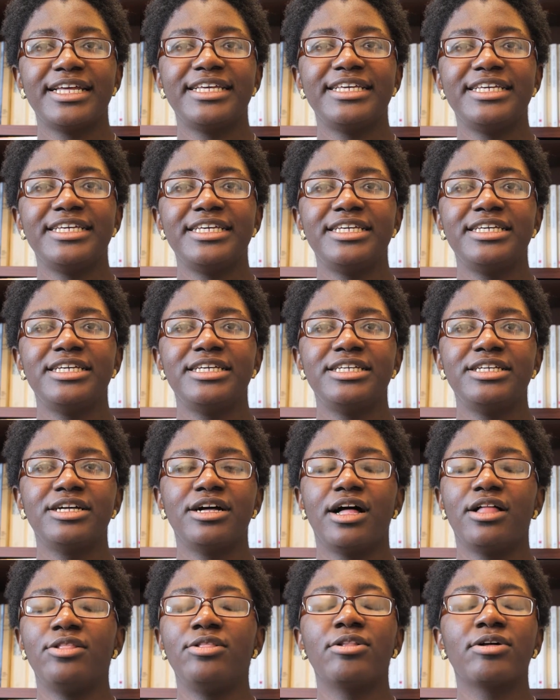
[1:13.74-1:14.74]
he
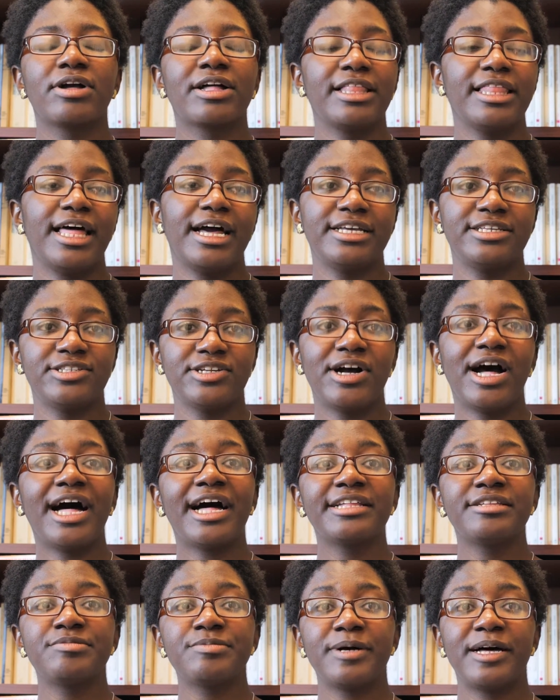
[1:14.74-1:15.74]
localized a
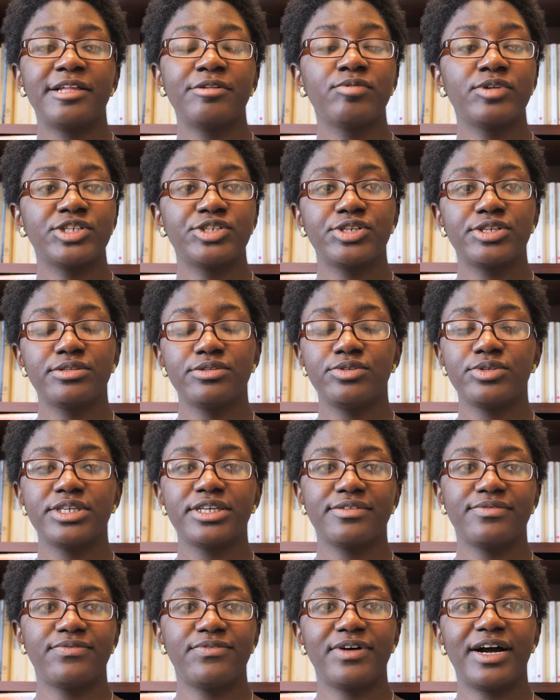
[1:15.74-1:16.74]
hotspot which you
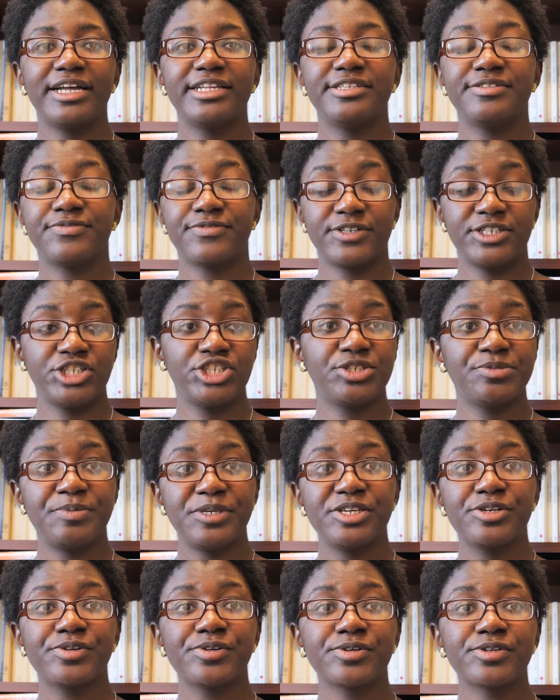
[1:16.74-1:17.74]
can find French
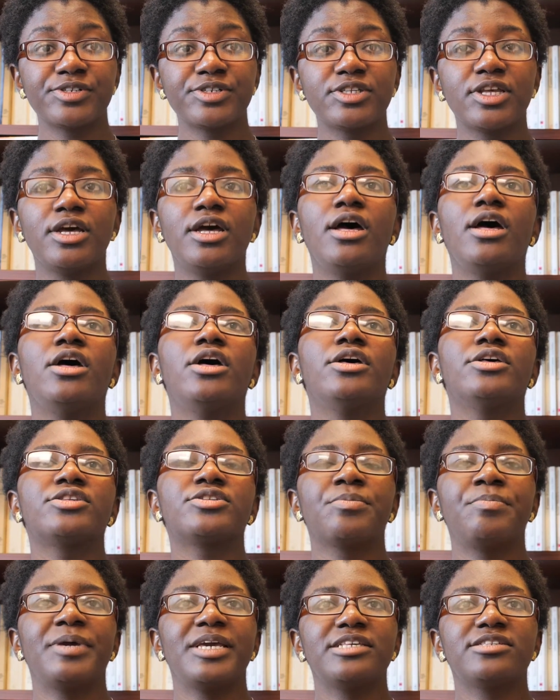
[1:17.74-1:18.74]
speakers.
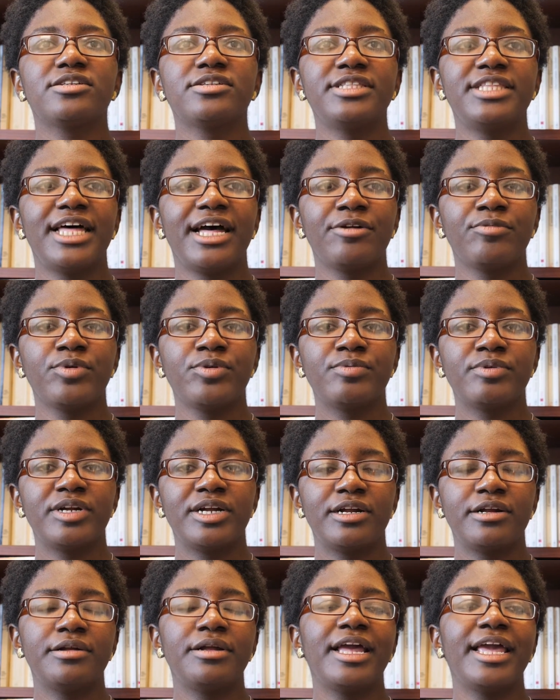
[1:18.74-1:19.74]
So based on that, we
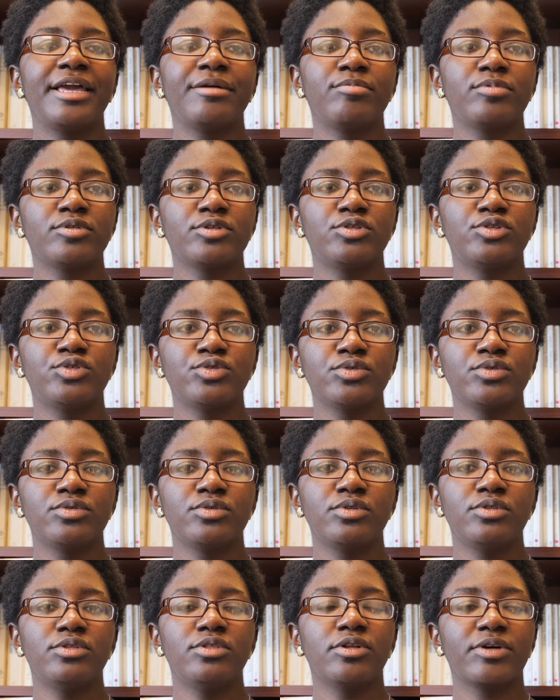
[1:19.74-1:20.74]
were able to
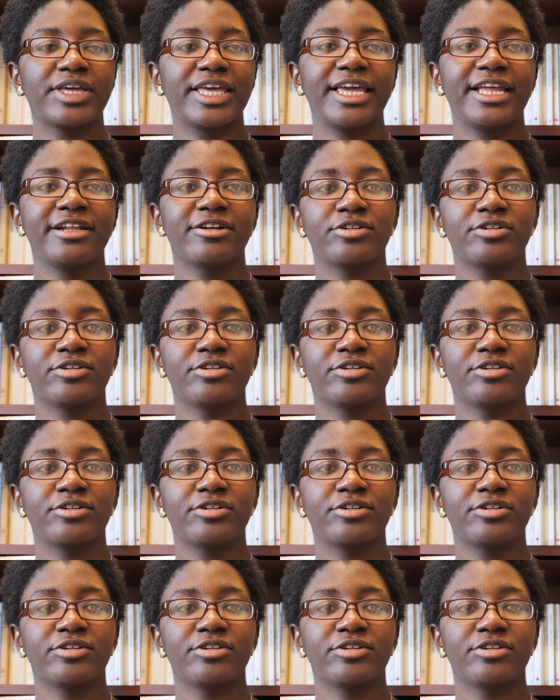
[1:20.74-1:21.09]
locate a